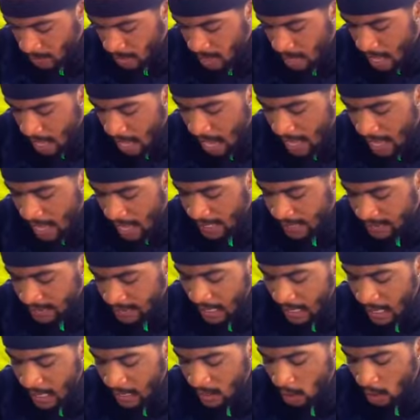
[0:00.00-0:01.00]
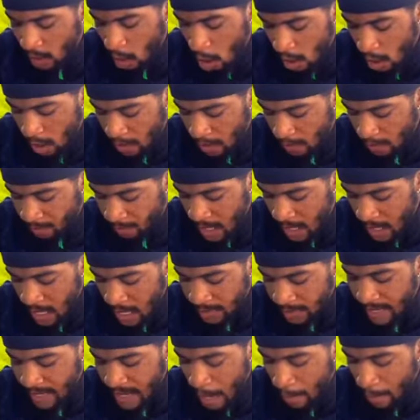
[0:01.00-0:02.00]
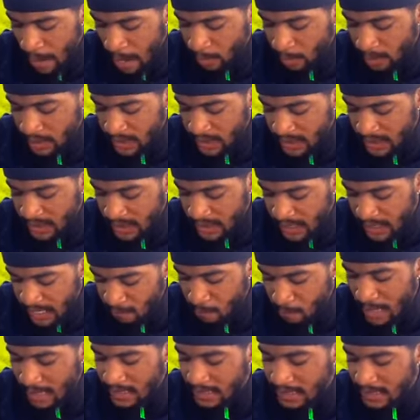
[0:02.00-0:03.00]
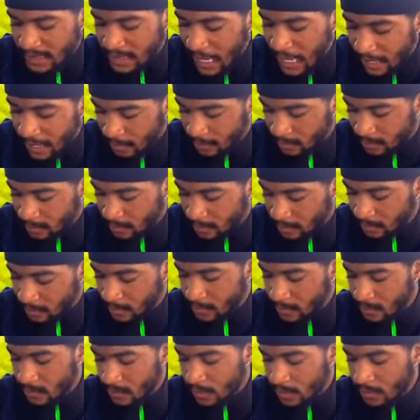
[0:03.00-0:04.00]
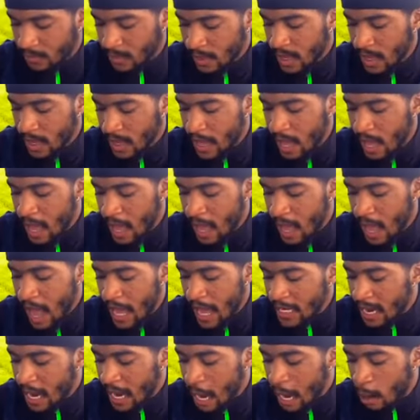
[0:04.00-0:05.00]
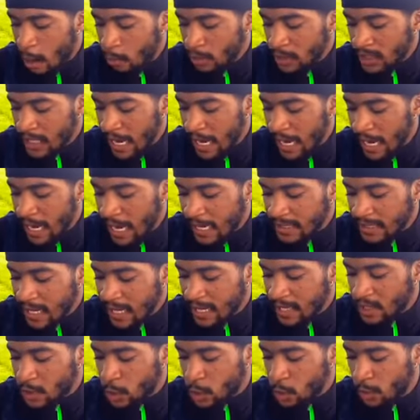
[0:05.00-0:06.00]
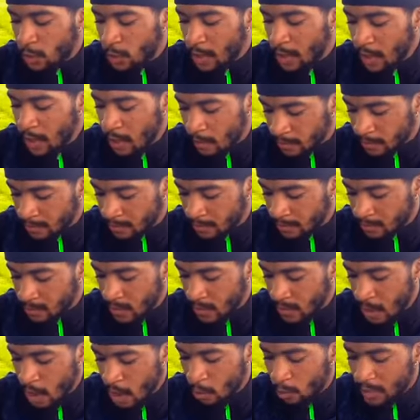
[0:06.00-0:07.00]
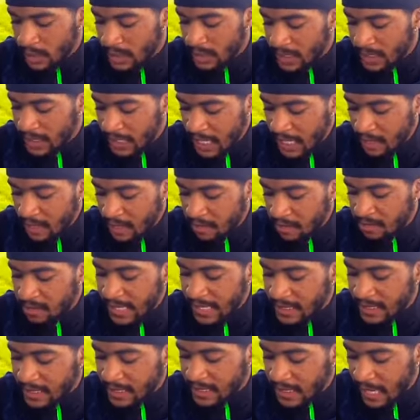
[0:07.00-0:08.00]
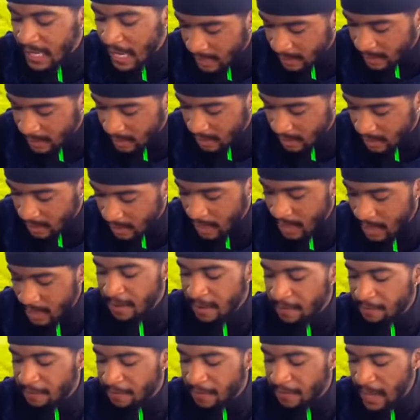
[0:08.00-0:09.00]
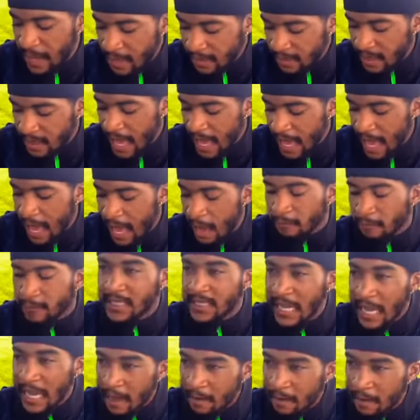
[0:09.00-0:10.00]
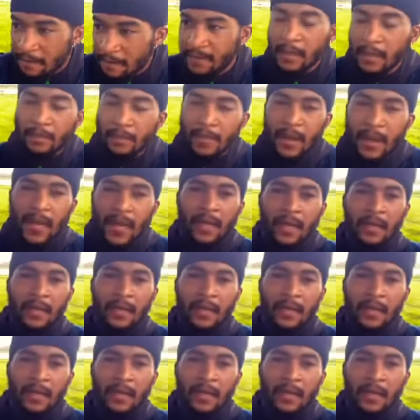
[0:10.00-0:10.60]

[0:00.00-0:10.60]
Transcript: And he said, Lord, that I may receive my sight. And Yahushua said unto him, Receive thy sight, thy faith have saved thee, man.